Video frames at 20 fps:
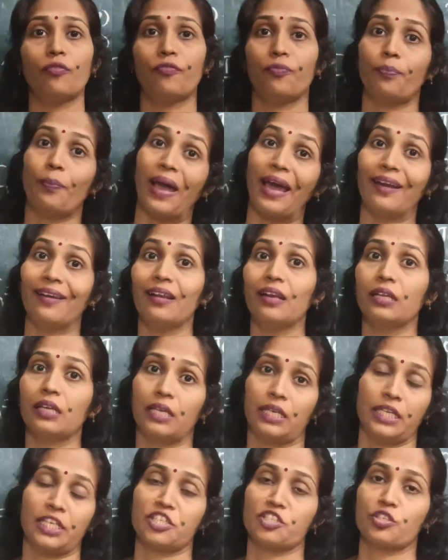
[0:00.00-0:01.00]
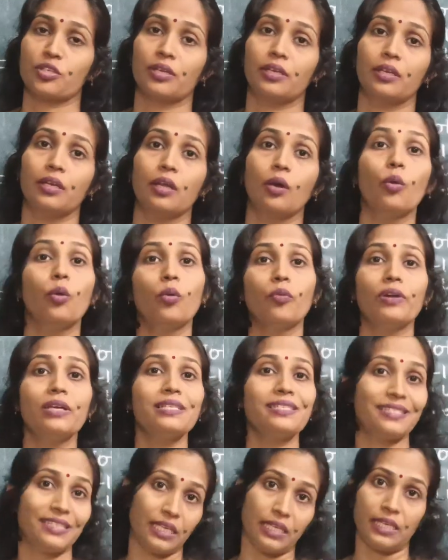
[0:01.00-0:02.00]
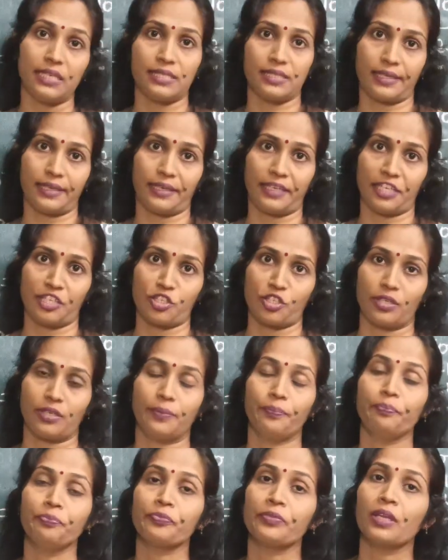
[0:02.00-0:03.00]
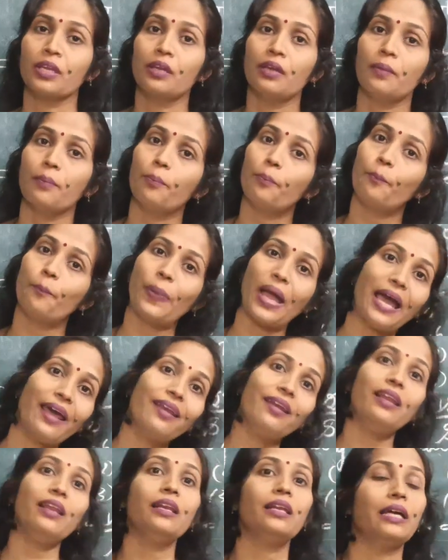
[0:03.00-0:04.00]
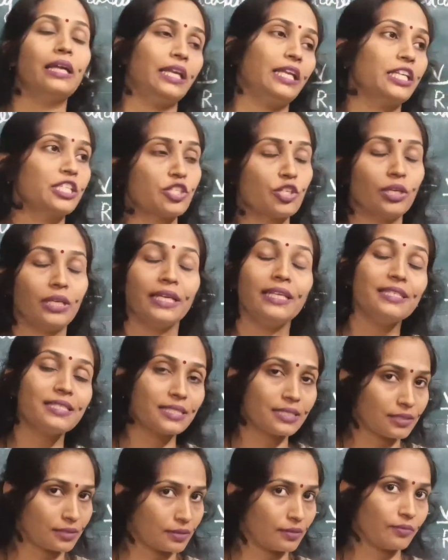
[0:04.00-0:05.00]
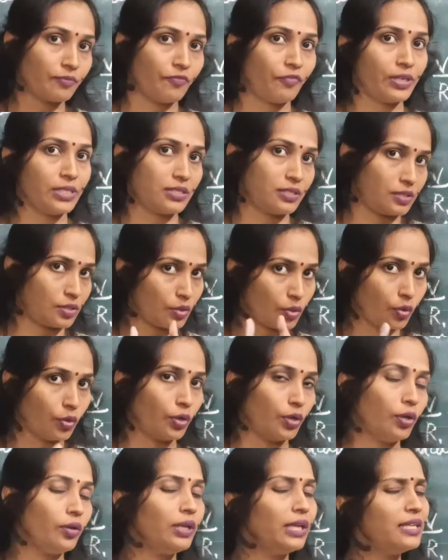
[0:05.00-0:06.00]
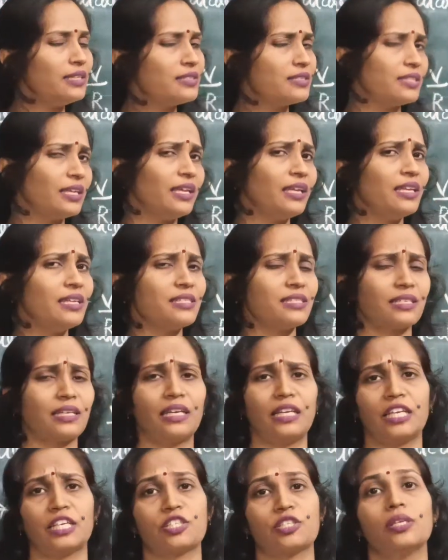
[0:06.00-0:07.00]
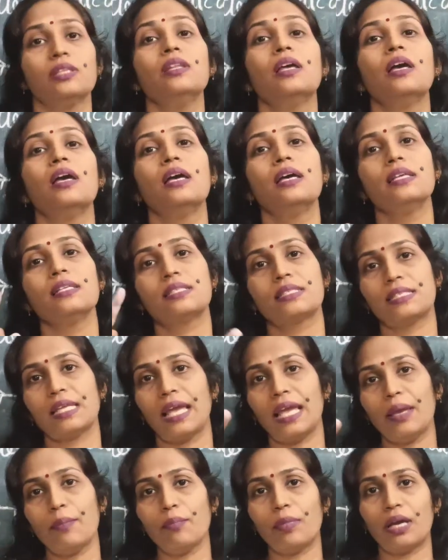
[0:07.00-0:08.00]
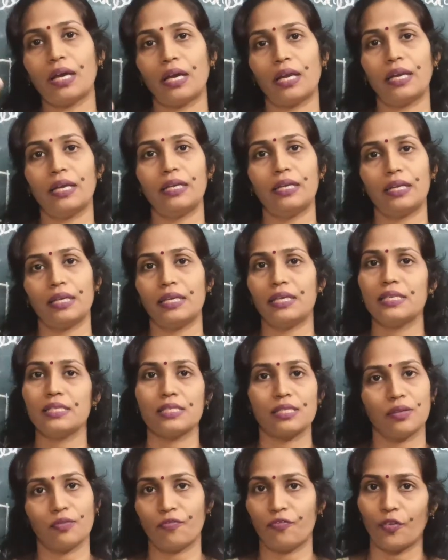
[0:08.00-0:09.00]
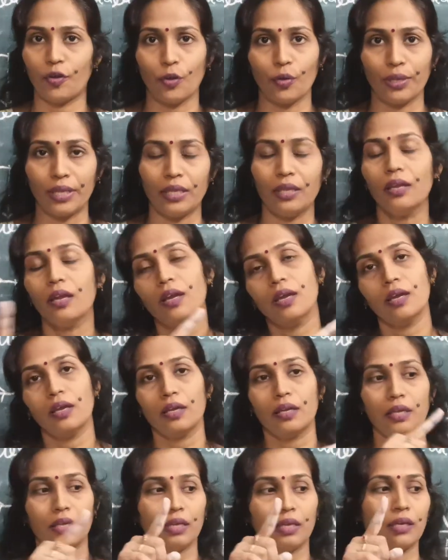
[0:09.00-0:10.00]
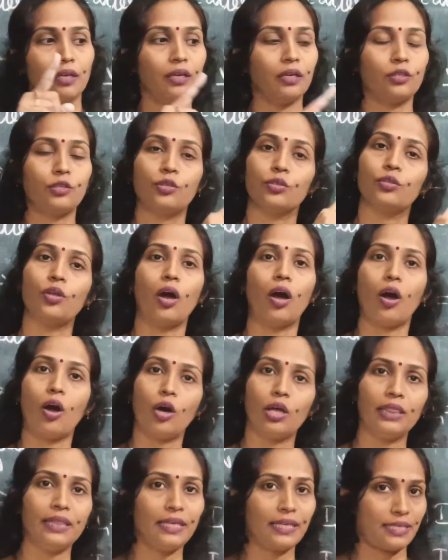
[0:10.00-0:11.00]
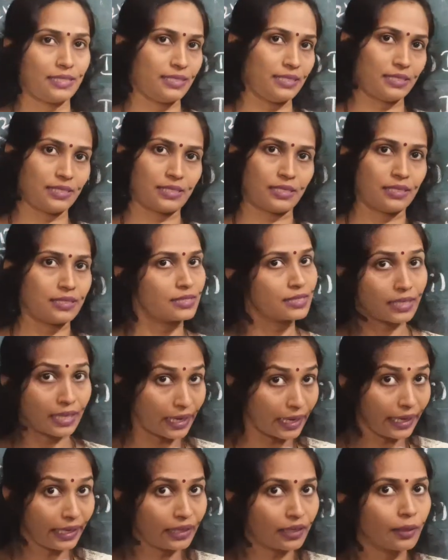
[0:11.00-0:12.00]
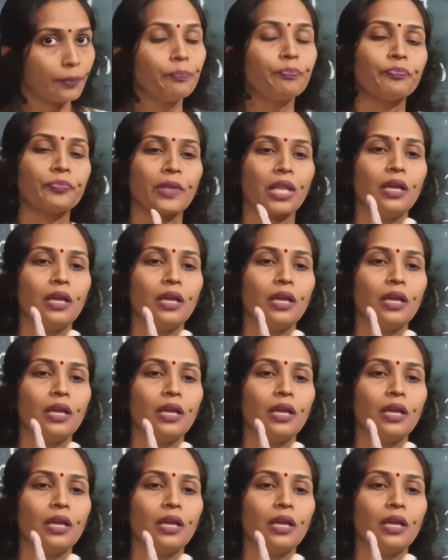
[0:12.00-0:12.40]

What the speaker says: of parallel connection over series connection. Parallel connection, in first note down, in series connection, same current is flowing to all the resistance, correct?